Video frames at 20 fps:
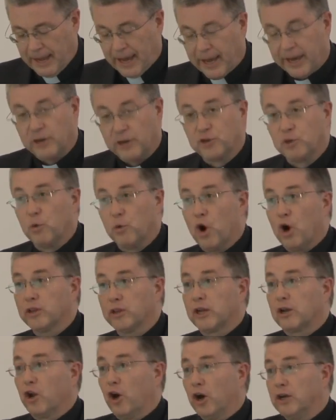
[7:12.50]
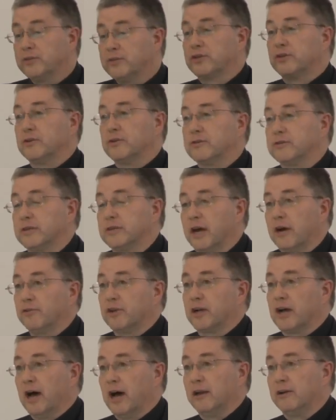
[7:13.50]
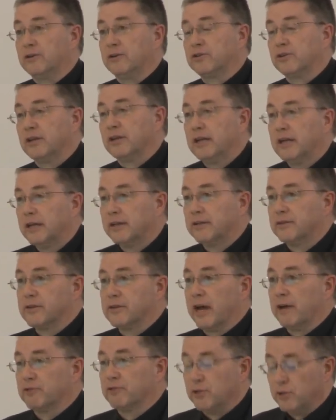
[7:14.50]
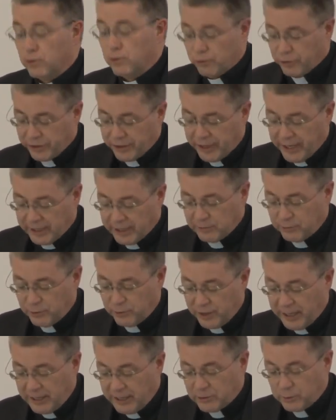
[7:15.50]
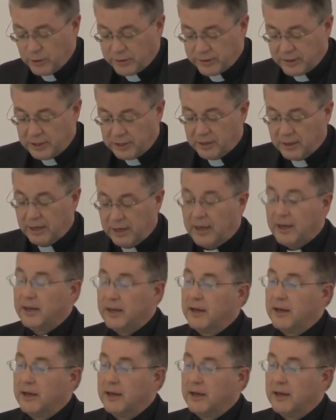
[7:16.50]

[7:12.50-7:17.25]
And as you walk the cloisters of the college this afternoon or in the next few days, you will see